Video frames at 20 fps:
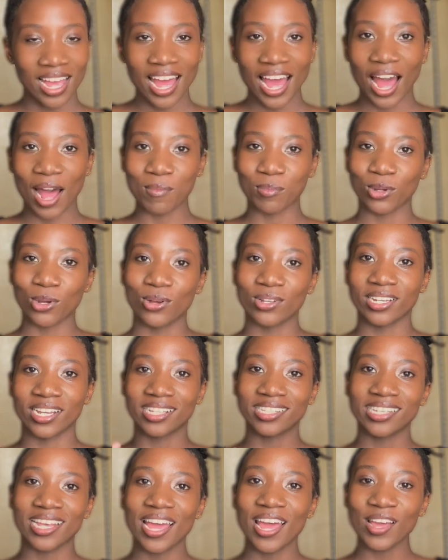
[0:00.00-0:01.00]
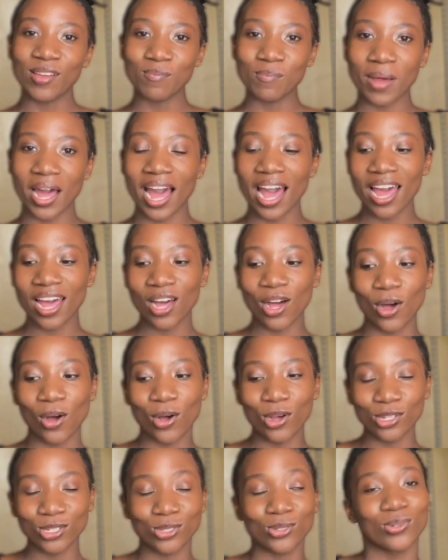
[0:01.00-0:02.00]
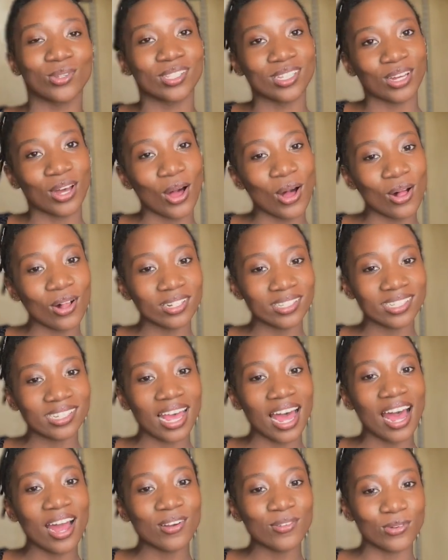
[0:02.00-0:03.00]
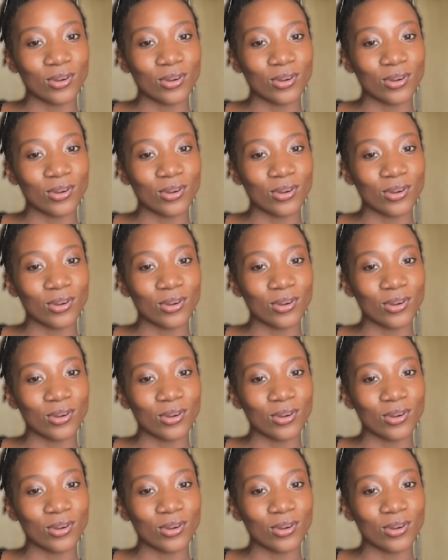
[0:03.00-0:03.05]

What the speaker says: I'm gonna take my horse to the old town